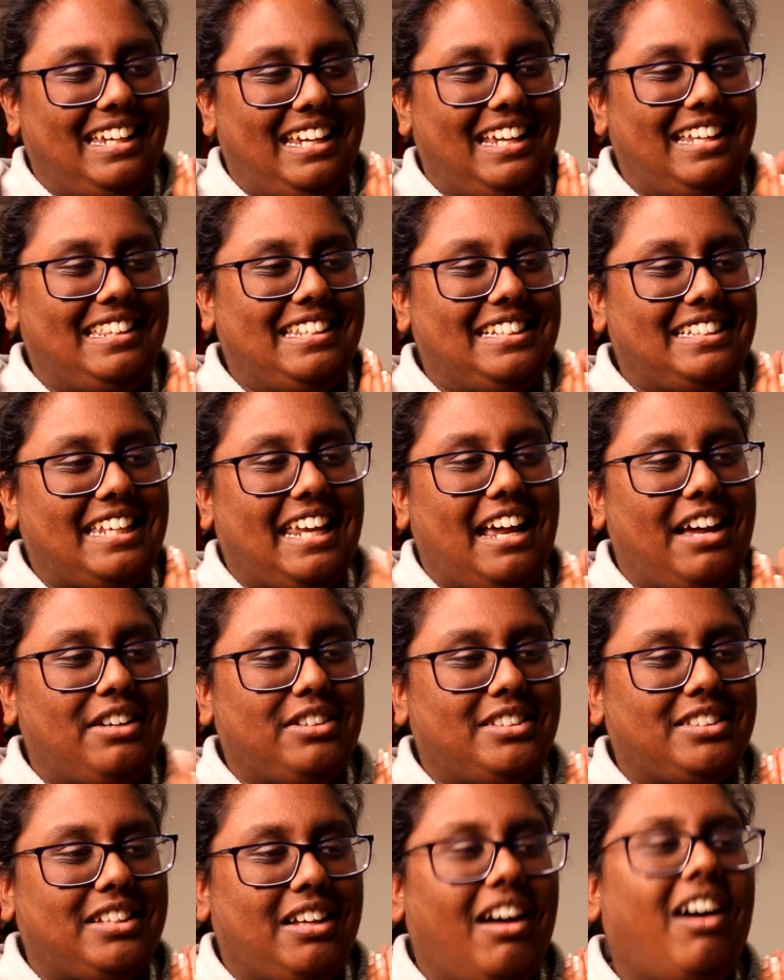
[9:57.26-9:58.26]
in this
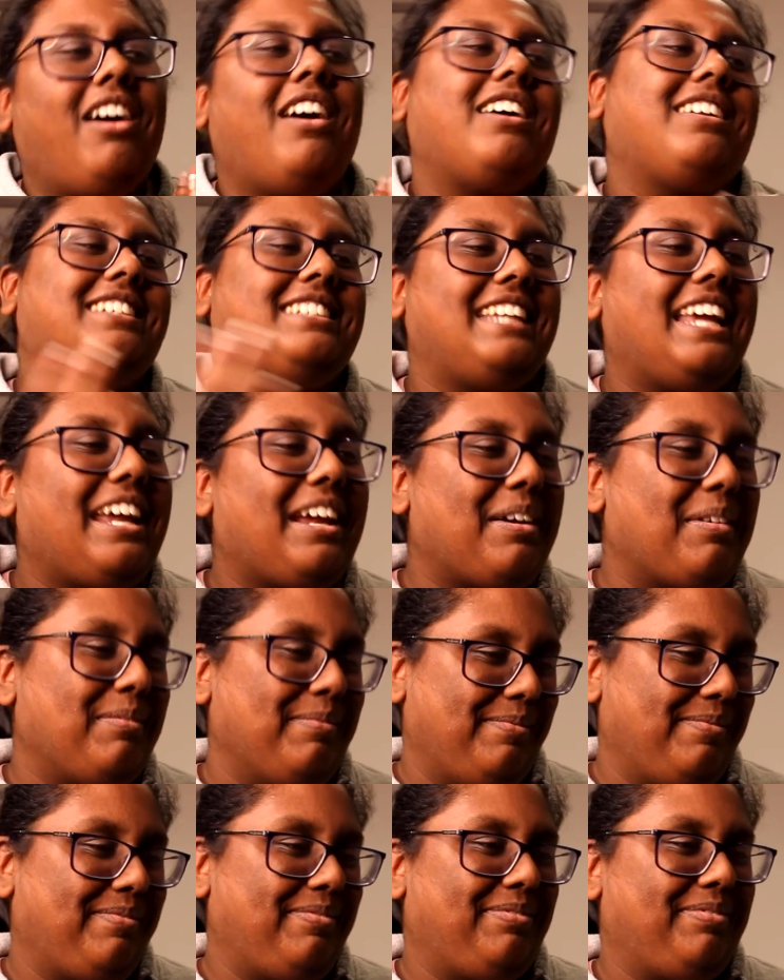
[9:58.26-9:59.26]
house. Oh, damn.